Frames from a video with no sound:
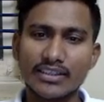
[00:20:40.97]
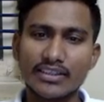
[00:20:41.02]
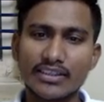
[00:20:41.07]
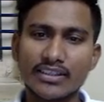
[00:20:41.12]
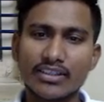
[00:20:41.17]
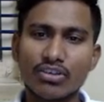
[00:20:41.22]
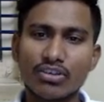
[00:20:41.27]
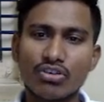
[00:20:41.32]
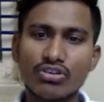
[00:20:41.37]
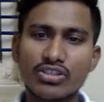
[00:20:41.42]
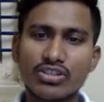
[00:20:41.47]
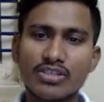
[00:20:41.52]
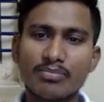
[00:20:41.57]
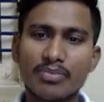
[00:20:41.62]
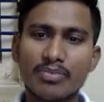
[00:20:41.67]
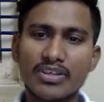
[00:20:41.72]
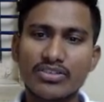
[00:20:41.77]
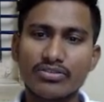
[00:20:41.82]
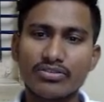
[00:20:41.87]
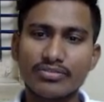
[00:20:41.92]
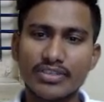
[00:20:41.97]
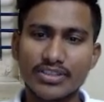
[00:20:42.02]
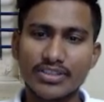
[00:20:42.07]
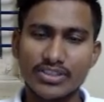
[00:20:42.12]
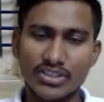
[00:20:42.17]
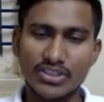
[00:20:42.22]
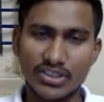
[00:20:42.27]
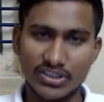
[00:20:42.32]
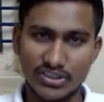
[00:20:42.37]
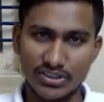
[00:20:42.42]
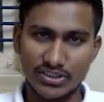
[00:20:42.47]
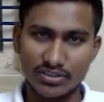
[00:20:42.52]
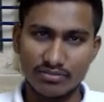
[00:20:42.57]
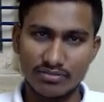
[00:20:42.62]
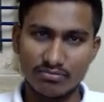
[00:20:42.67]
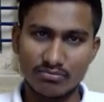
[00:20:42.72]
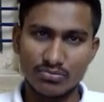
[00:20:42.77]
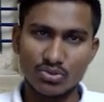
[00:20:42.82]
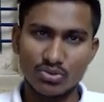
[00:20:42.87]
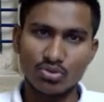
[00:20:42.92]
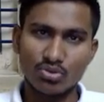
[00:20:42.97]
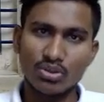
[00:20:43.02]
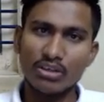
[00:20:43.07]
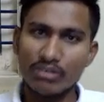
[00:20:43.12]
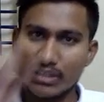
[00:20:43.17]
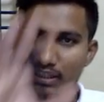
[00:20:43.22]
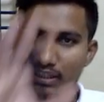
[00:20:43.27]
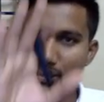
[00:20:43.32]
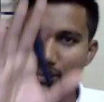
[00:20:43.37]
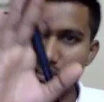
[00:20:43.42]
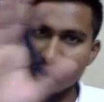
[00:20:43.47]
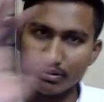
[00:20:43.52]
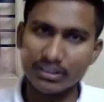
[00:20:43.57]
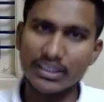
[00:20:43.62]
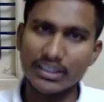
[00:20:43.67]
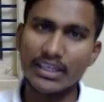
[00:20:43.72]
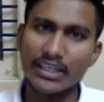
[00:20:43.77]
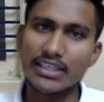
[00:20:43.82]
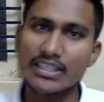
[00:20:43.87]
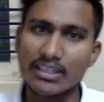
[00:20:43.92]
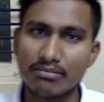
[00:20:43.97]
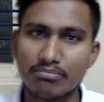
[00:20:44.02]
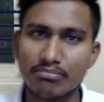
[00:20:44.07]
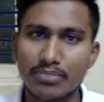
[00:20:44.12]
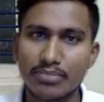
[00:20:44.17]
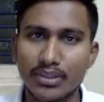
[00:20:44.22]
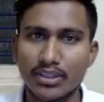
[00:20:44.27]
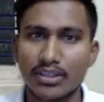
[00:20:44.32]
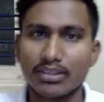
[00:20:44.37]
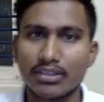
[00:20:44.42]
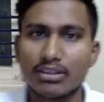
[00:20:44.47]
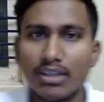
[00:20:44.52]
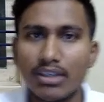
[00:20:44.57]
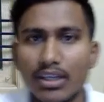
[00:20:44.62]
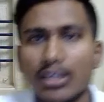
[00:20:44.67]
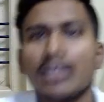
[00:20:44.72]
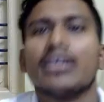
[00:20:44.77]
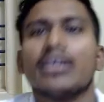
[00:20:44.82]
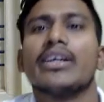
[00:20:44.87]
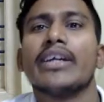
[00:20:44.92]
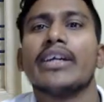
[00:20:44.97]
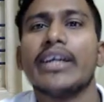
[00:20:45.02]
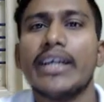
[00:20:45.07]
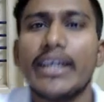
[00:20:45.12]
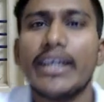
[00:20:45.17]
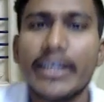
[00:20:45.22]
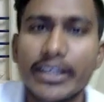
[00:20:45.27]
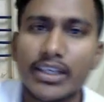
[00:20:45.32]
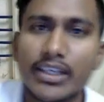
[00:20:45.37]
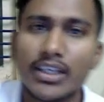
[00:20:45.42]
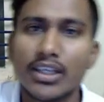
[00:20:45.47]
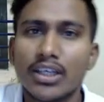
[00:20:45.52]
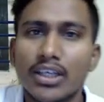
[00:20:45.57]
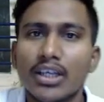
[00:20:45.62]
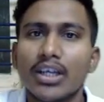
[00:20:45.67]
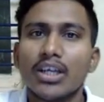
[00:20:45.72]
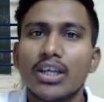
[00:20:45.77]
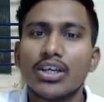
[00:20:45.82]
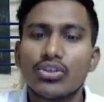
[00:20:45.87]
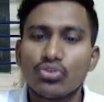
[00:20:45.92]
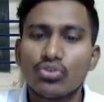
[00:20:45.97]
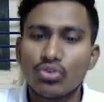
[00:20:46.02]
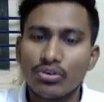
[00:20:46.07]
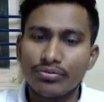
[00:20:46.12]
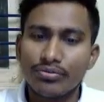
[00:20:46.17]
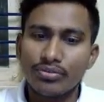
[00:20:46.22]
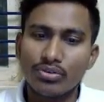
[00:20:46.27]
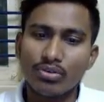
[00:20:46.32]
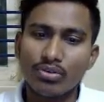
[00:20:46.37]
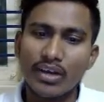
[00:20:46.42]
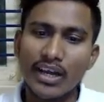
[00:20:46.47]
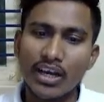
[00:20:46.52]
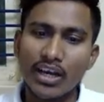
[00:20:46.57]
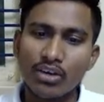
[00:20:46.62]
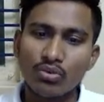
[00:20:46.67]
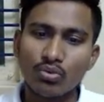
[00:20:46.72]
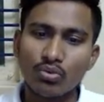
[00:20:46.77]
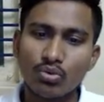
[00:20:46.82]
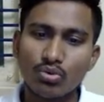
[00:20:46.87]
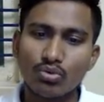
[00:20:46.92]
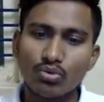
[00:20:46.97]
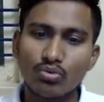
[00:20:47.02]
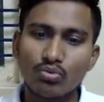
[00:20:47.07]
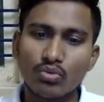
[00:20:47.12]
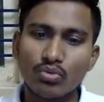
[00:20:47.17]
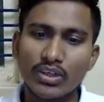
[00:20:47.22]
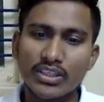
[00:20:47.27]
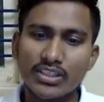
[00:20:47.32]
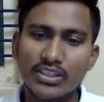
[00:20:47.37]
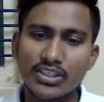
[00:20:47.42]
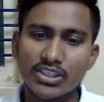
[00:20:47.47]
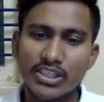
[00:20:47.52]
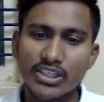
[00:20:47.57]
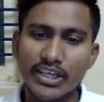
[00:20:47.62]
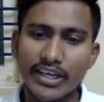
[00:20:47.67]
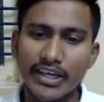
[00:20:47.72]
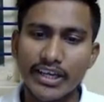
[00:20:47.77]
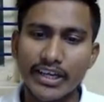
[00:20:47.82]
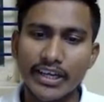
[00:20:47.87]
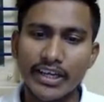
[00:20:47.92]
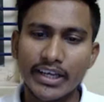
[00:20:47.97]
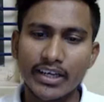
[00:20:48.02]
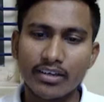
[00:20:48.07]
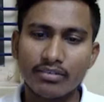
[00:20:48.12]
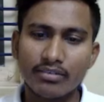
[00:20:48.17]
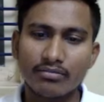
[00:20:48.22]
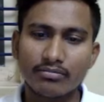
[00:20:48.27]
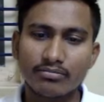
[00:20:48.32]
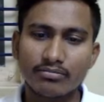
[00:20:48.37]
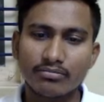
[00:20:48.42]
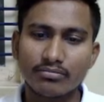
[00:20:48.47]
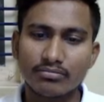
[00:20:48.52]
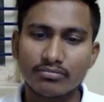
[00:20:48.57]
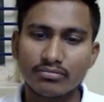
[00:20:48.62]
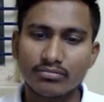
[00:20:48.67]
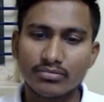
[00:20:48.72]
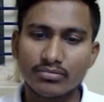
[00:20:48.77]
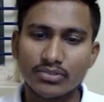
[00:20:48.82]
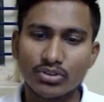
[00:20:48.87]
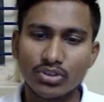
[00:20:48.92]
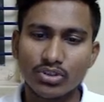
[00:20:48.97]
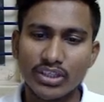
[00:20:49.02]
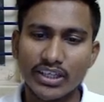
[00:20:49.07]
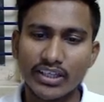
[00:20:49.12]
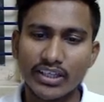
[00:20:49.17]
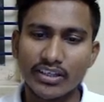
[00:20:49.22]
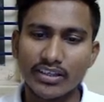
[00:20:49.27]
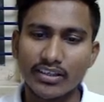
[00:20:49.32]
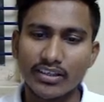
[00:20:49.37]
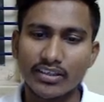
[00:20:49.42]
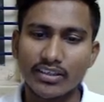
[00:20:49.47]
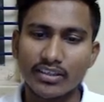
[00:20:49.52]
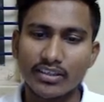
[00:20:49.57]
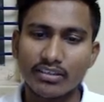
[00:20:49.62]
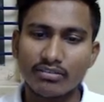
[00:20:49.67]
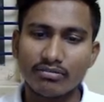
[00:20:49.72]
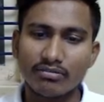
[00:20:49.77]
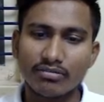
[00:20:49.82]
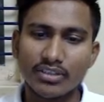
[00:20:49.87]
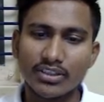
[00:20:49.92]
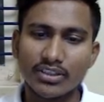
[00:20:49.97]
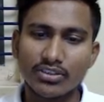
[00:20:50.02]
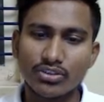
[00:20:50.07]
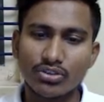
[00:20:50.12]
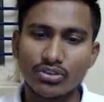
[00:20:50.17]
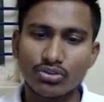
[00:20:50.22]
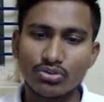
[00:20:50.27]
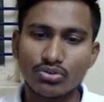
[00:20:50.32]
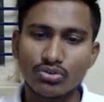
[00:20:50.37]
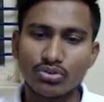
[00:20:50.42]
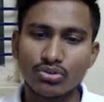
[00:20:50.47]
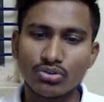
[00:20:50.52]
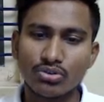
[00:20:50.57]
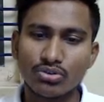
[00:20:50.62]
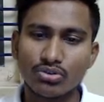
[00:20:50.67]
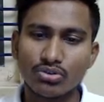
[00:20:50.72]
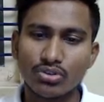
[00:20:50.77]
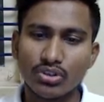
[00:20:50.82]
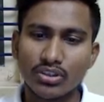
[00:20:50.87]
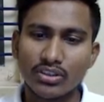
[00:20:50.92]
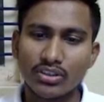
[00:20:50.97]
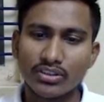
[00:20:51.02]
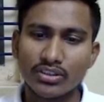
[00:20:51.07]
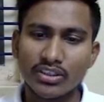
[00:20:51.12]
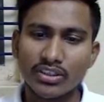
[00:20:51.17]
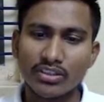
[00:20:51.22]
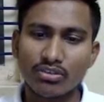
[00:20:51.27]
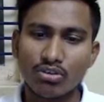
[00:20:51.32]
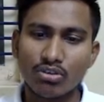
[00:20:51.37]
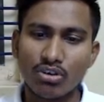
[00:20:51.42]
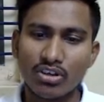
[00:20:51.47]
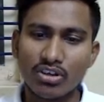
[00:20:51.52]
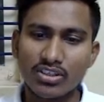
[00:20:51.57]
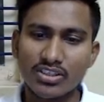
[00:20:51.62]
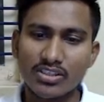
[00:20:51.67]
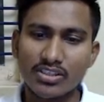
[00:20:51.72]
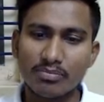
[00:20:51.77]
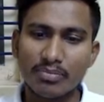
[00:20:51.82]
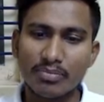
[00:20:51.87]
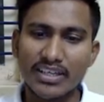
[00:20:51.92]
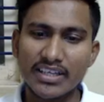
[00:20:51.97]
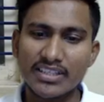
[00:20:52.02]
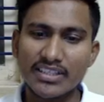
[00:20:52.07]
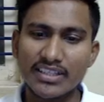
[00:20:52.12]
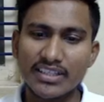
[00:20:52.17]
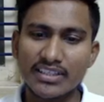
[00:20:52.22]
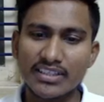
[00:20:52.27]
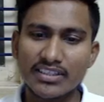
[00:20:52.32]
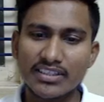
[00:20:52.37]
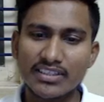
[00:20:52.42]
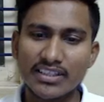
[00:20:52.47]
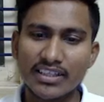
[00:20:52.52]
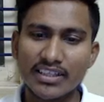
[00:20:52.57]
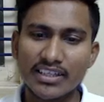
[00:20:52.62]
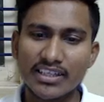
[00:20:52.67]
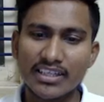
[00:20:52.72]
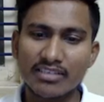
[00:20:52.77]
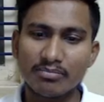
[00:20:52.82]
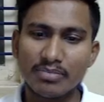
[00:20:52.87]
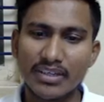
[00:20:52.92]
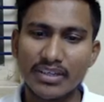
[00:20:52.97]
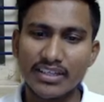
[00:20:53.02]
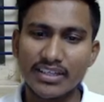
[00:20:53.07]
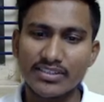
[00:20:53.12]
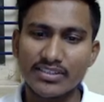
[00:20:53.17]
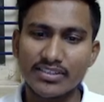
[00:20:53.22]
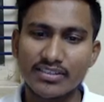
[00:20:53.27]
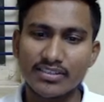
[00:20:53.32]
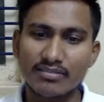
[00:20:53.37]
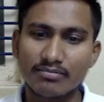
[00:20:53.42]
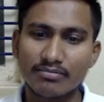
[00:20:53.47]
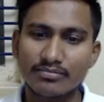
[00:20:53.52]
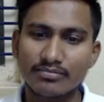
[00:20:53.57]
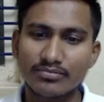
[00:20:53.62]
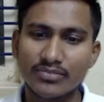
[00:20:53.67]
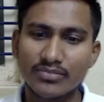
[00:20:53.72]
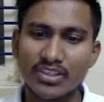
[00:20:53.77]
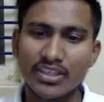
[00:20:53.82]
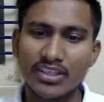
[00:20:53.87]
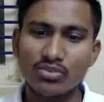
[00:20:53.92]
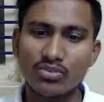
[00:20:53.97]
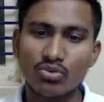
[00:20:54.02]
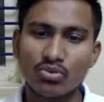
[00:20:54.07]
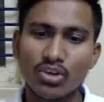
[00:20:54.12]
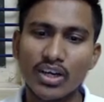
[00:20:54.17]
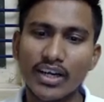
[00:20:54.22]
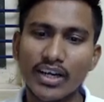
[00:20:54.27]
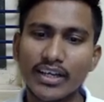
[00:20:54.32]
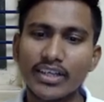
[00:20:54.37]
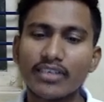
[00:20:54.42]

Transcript: The cost price of the chair. So I will tell with the example. Right. So if you have one chair, okay, with you, the cost price and the selling price is what?